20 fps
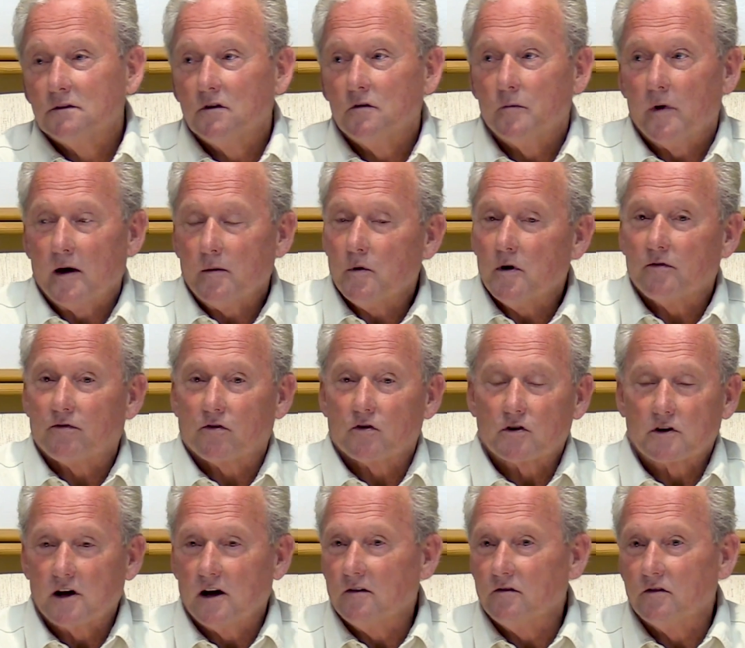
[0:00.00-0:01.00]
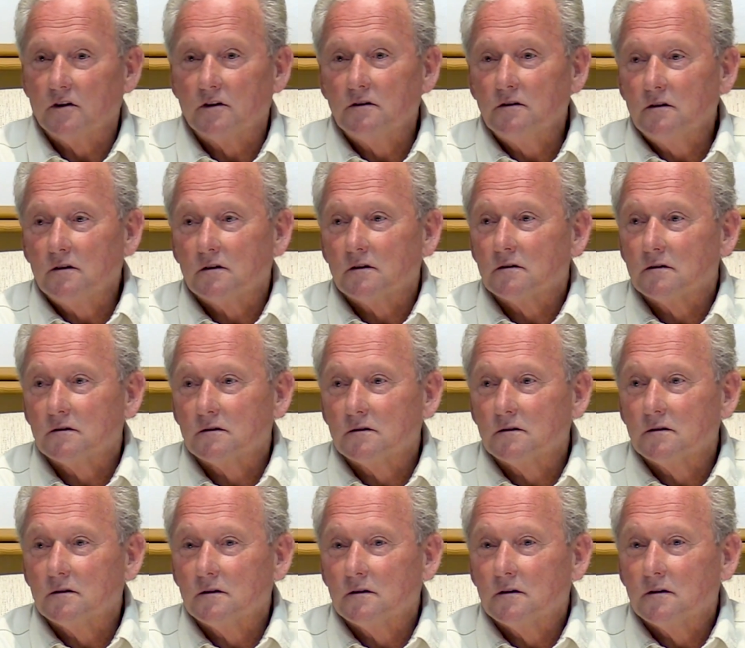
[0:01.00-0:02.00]
You may be forgiven,
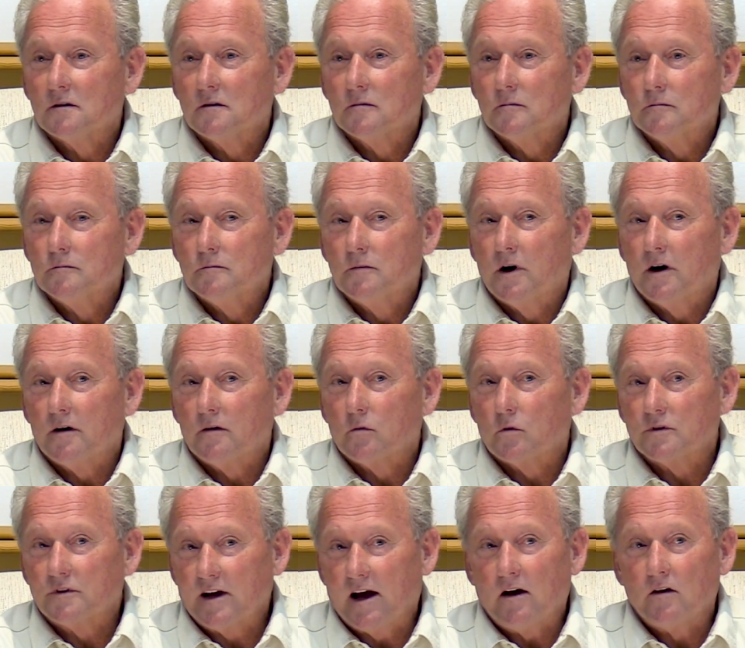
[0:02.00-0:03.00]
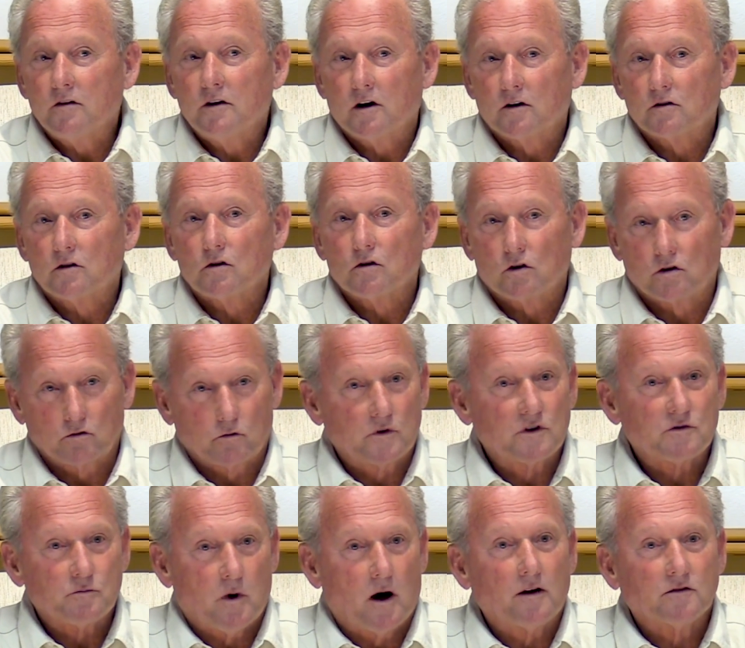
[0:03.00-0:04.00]
but we're down here to learn
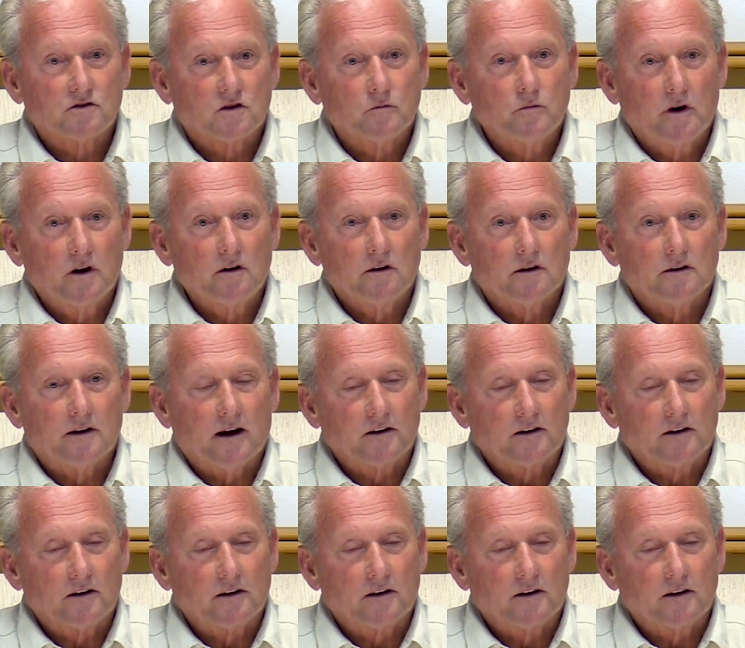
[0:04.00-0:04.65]
responsibility.